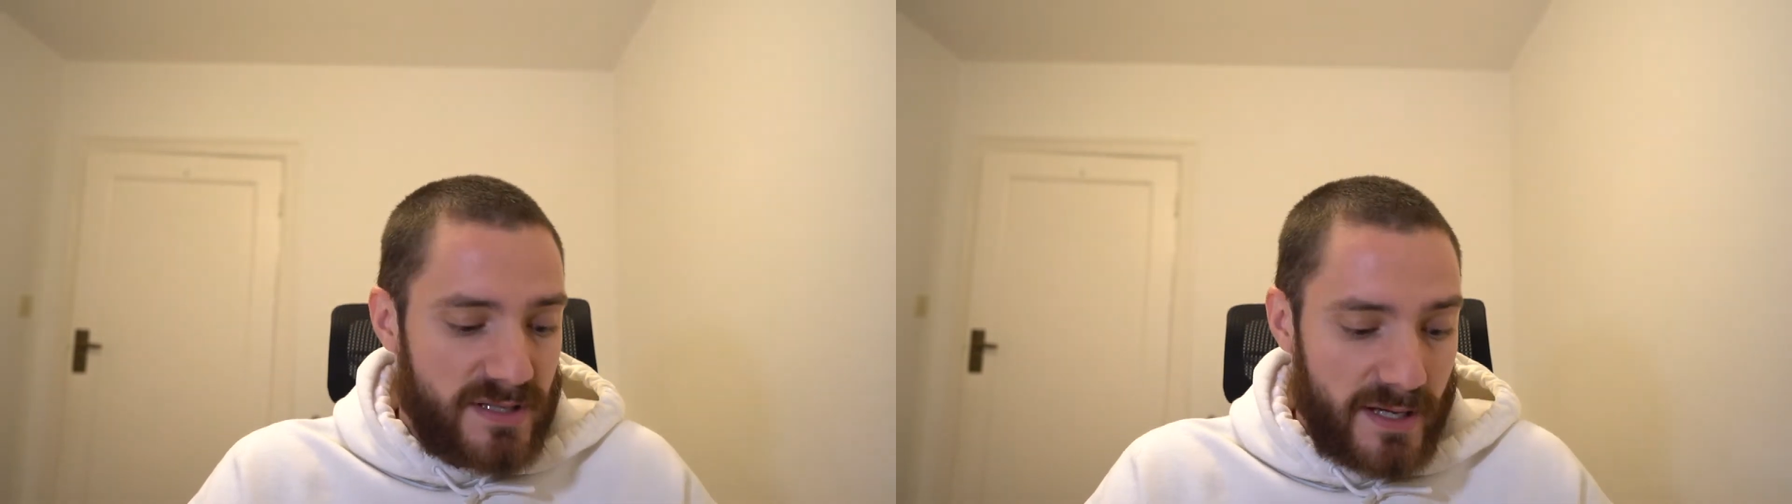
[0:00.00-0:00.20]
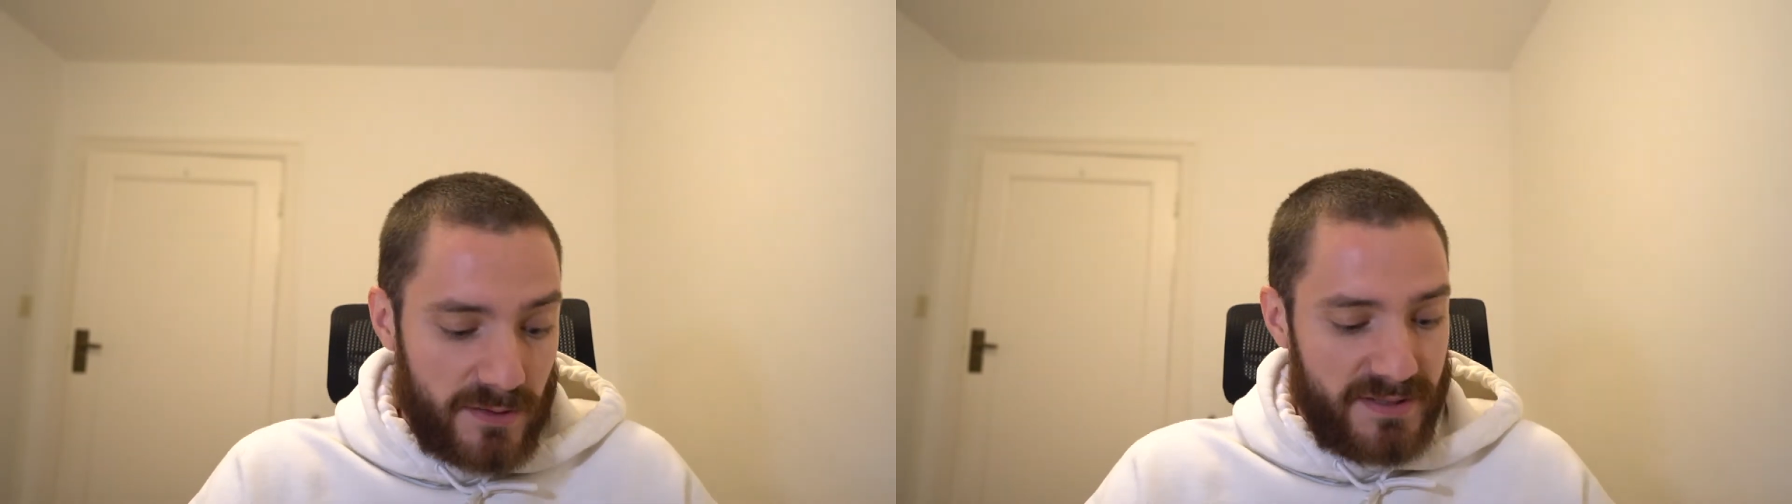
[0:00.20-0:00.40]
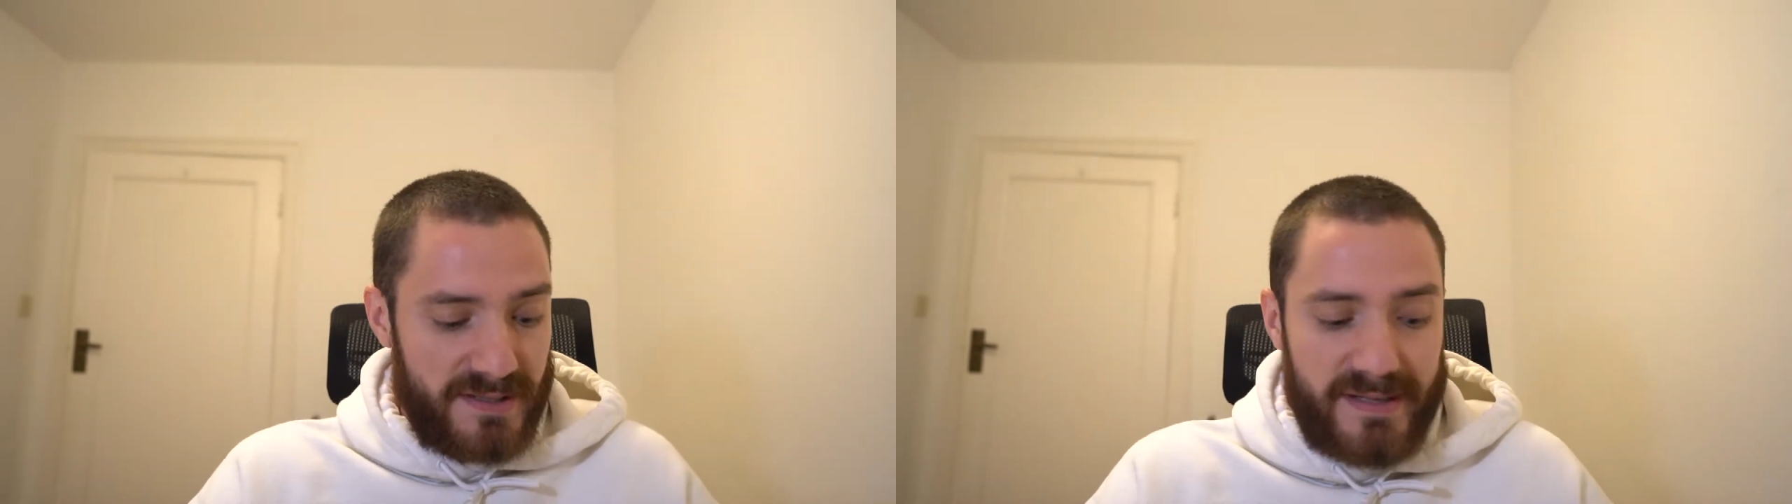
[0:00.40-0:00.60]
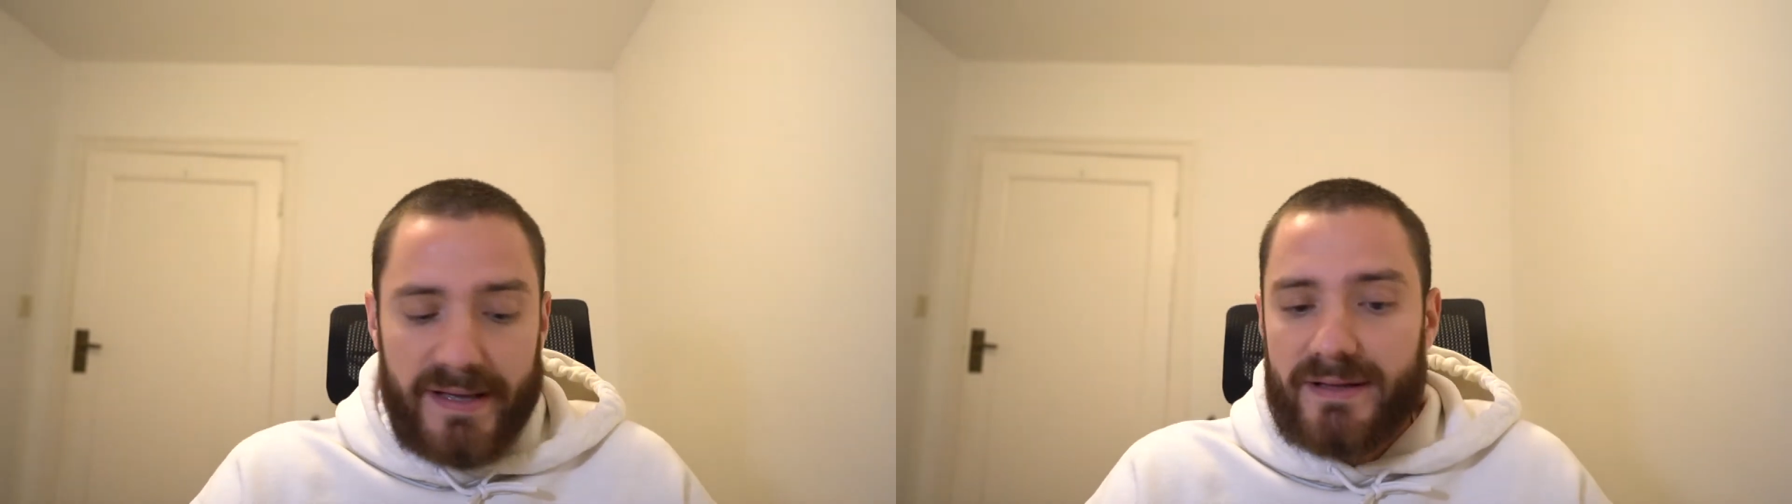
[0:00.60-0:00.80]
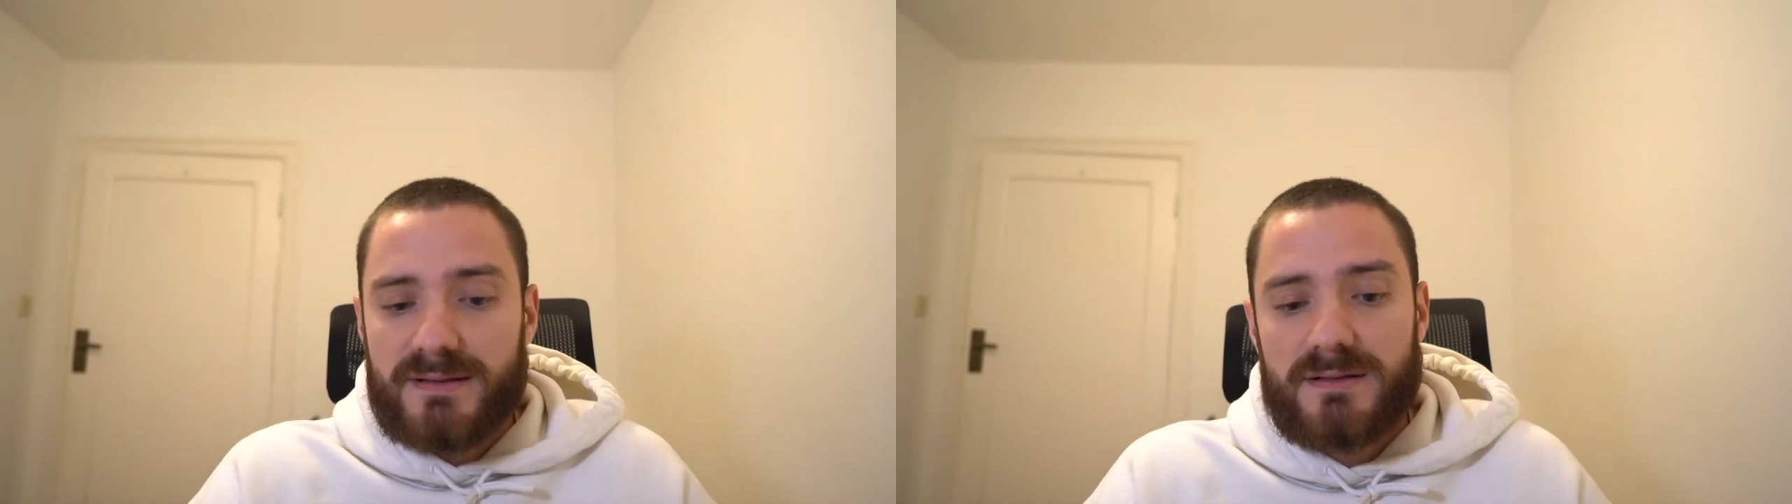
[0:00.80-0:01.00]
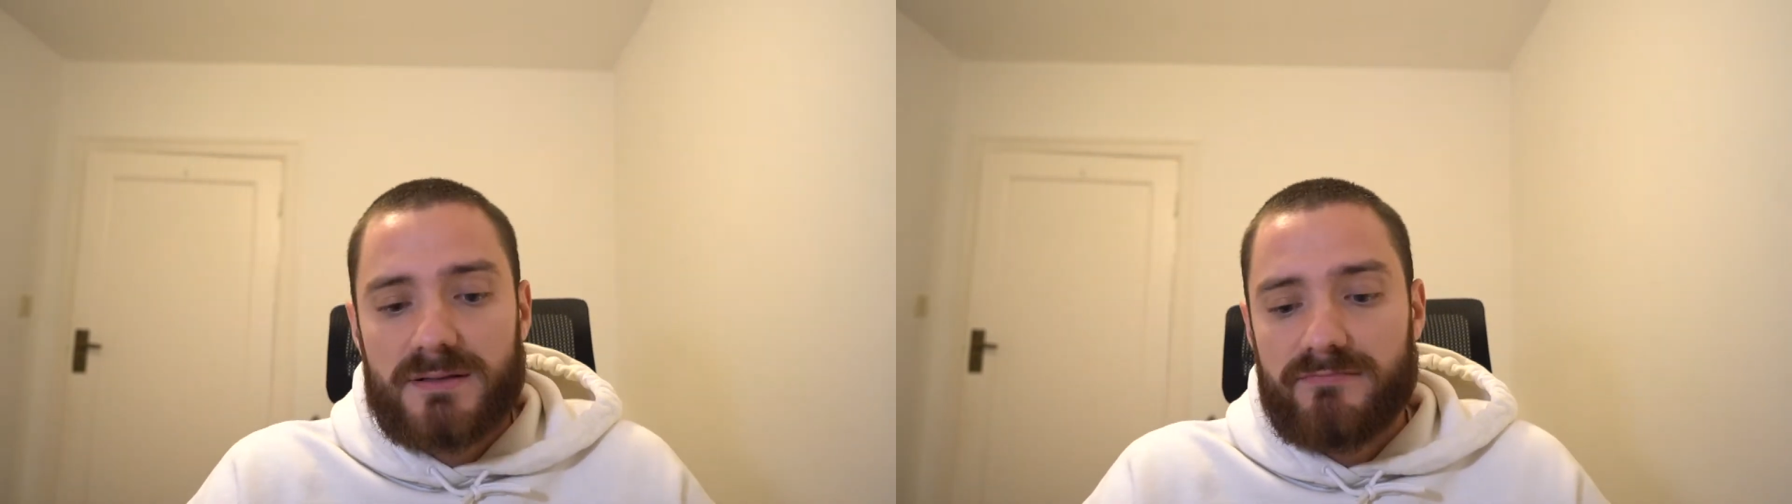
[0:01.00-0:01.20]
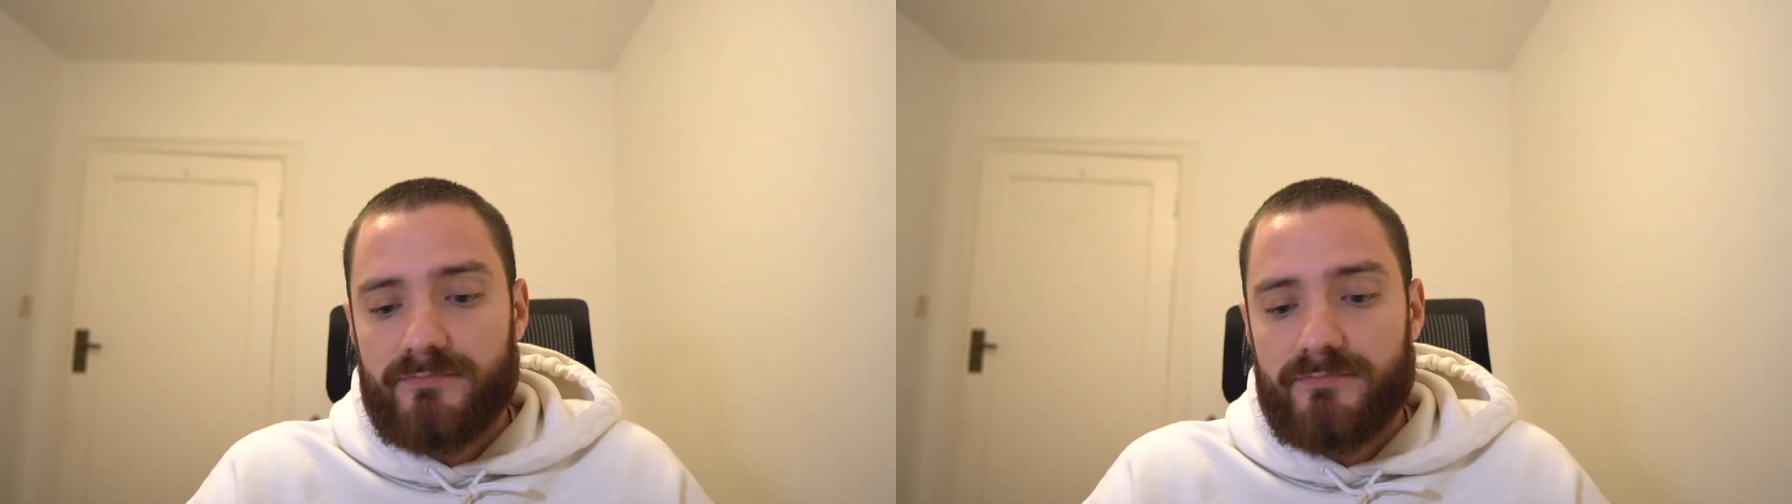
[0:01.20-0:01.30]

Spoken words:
that I could detect,